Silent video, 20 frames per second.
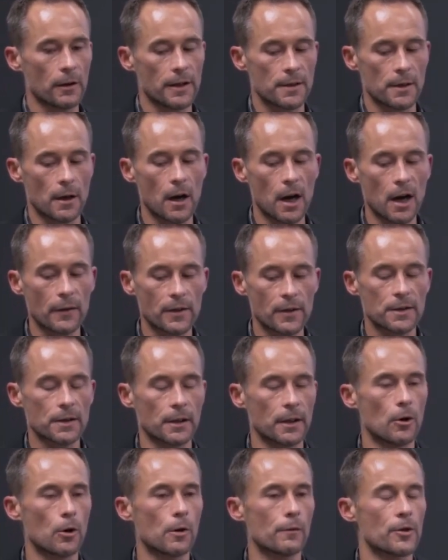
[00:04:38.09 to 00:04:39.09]
it's
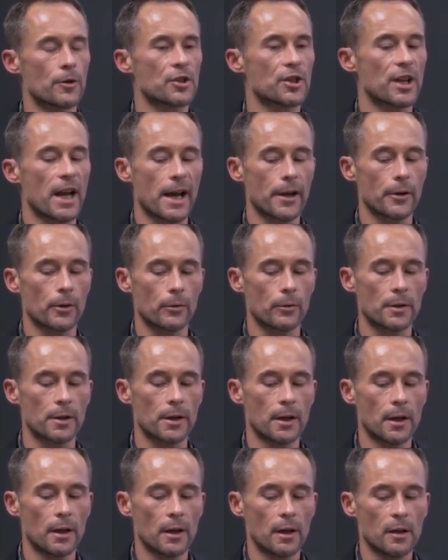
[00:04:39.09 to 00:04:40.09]
obviously overshadowed
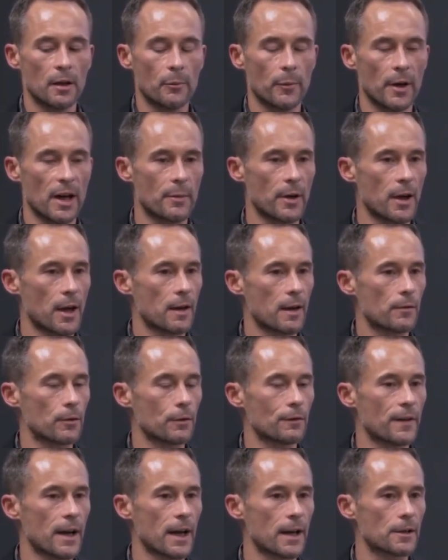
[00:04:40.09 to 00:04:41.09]
by
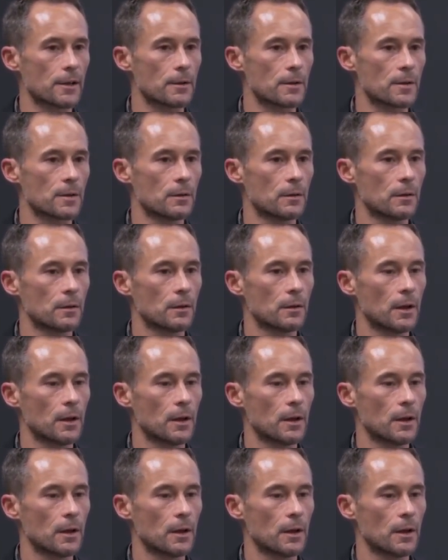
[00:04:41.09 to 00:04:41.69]
behavioral factors.